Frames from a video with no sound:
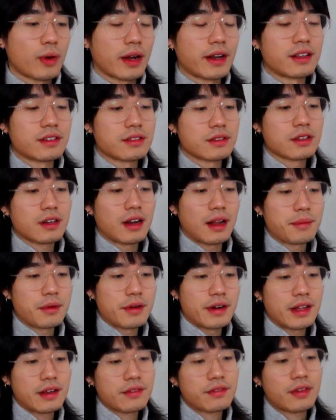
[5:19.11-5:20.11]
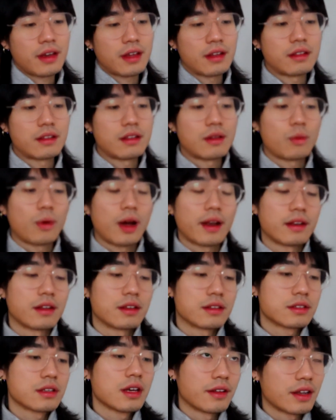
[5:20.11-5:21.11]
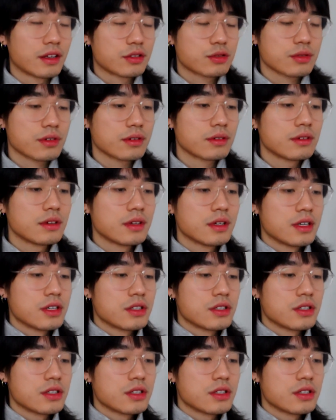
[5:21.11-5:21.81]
One is collaborative and one is industrial.